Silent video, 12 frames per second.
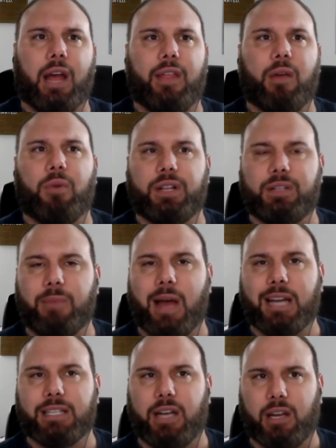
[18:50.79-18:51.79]
and then when it's
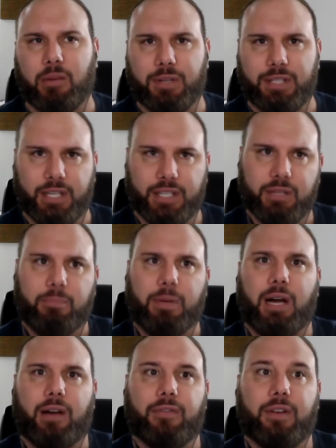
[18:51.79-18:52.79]
max occupancy it's
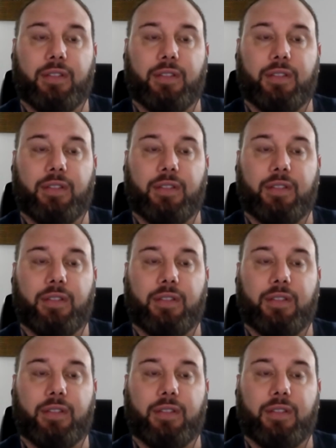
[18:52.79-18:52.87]
above